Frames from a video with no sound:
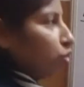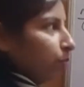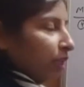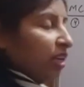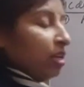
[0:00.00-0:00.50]

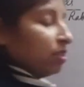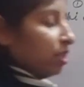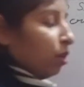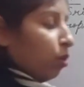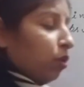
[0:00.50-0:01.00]
Kashmir.
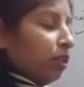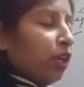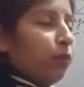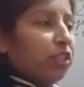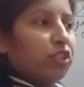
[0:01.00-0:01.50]
See, all
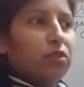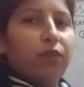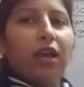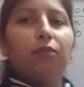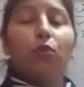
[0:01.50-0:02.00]
the questions
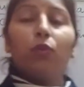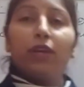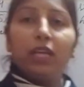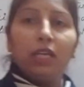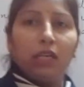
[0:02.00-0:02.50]
we have
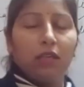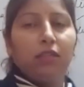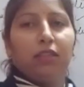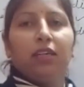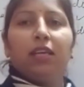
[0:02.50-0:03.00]
already
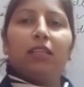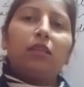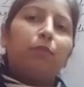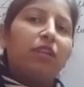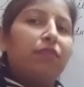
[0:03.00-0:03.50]
done in
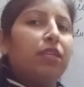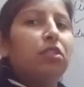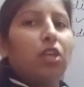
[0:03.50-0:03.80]
the previous